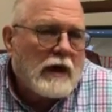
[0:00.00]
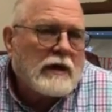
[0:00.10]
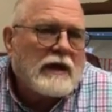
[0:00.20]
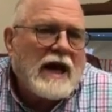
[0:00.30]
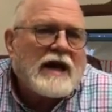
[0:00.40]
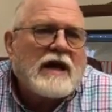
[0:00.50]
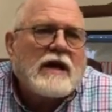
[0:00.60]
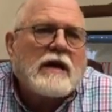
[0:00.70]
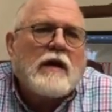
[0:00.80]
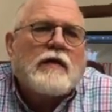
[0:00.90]

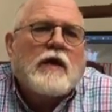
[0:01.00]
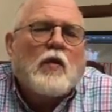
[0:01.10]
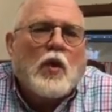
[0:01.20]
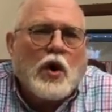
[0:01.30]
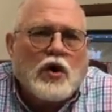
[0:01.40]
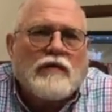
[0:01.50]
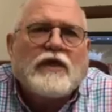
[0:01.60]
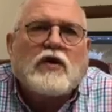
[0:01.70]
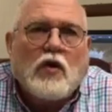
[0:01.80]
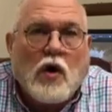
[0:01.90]
letting the word of
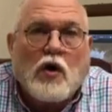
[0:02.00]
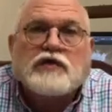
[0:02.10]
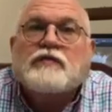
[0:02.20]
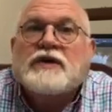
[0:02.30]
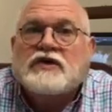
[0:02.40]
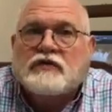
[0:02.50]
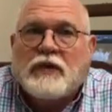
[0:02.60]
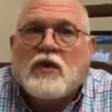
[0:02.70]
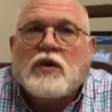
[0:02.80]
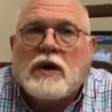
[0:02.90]
the cross be
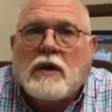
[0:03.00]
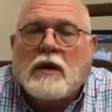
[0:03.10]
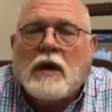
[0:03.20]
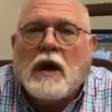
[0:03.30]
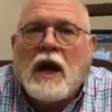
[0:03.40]
spoken